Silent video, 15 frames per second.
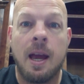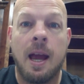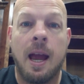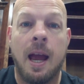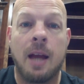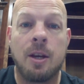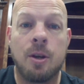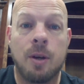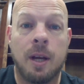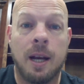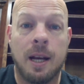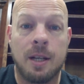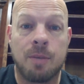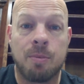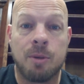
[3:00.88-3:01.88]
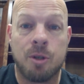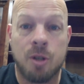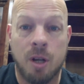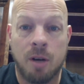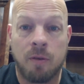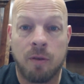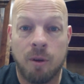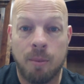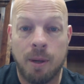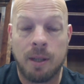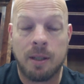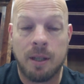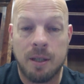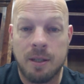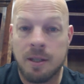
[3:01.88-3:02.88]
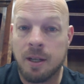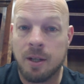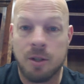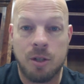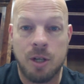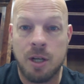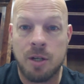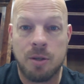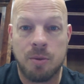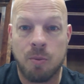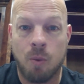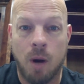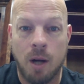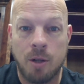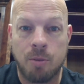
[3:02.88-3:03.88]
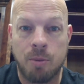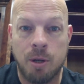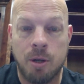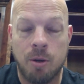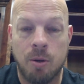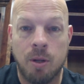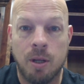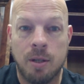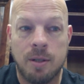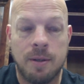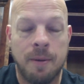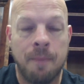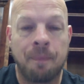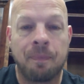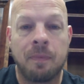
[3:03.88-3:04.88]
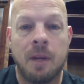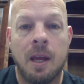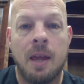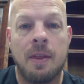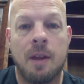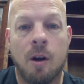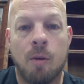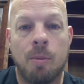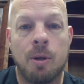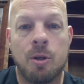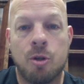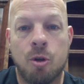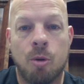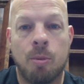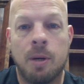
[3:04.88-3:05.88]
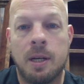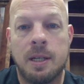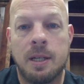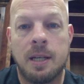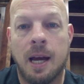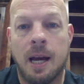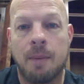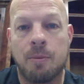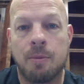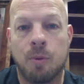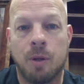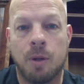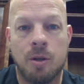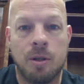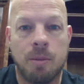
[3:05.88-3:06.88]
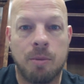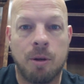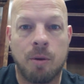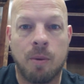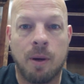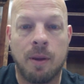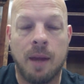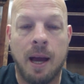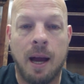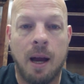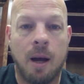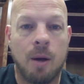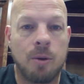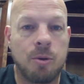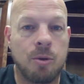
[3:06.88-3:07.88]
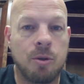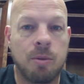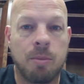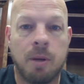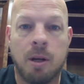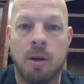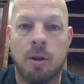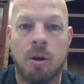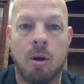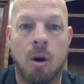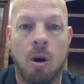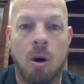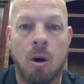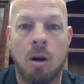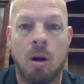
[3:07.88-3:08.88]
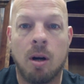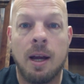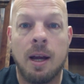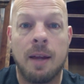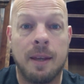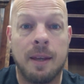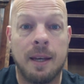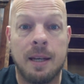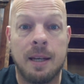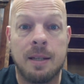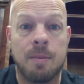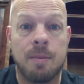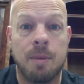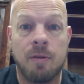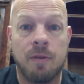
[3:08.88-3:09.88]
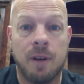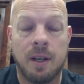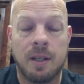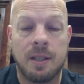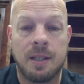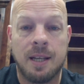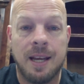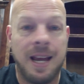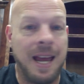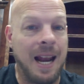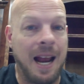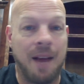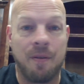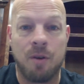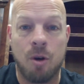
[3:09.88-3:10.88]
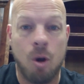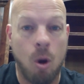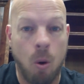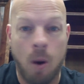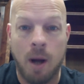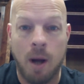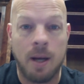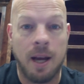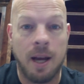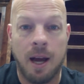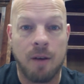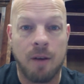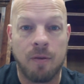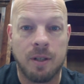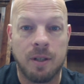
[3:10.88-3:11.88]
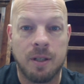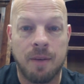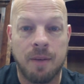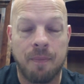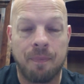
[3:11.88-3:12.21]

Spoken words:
And you can ask Miss Jennifer about this because she's watched me do this. There have been so many times when there's something around the house or something on the car that needs to be fixed, and I have no idea how to fix it.